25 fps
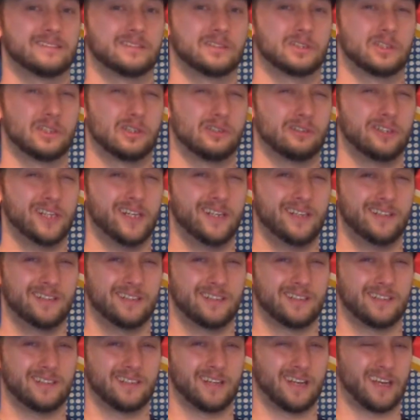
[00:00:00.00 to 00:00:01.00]
Sorry,
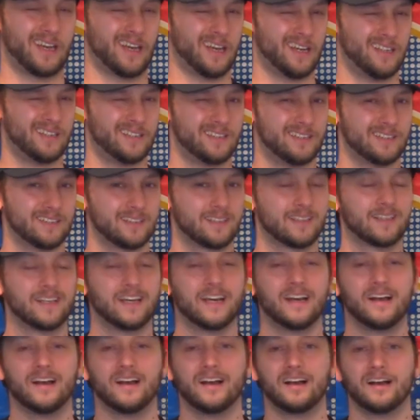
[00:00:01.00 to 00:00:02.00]
I guess,
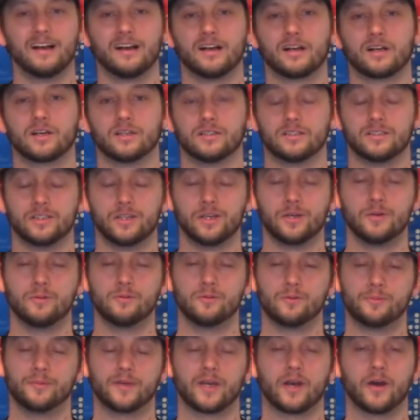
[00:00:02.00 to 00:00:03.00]
because you
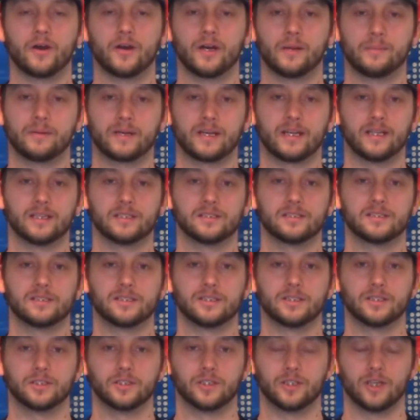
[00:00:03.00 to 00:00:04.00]
will be going up against
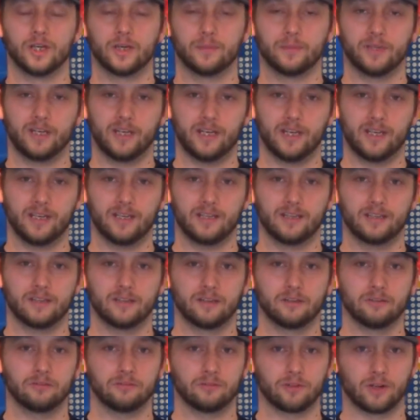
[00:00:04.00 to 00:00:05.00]
Germany,
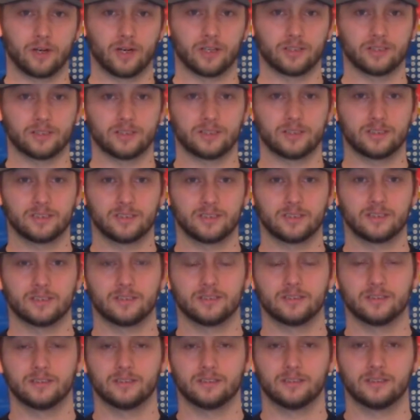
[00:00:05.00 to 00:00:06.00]
France,
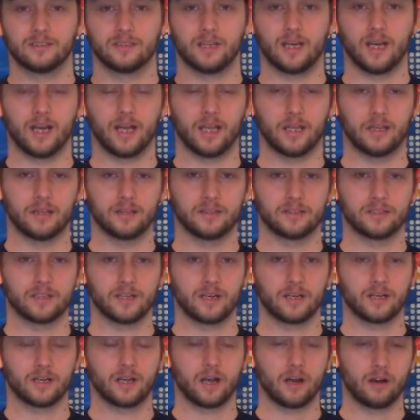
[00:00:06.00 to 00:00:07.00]
and
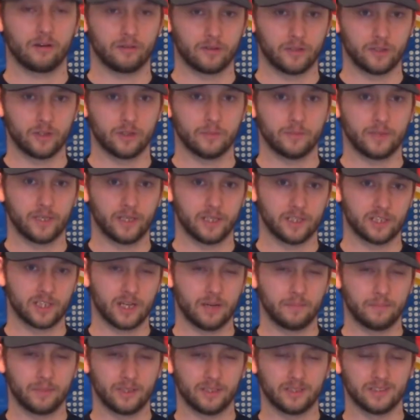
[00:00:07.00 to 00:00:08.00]
current European
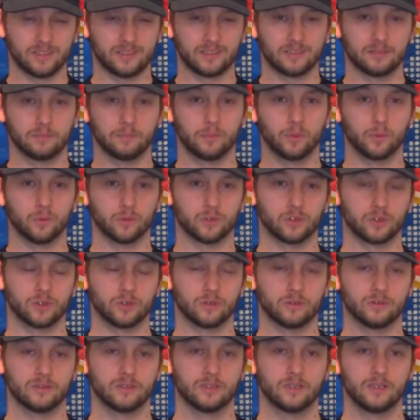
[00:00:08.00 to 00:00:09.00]
champions
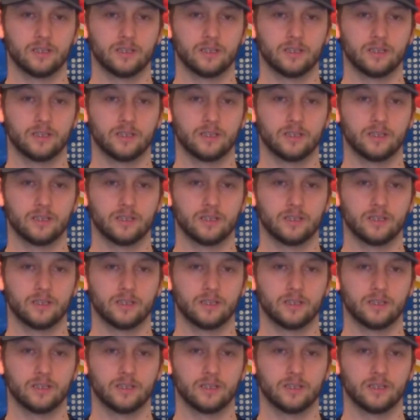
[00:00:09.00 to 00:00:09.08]
Portugal.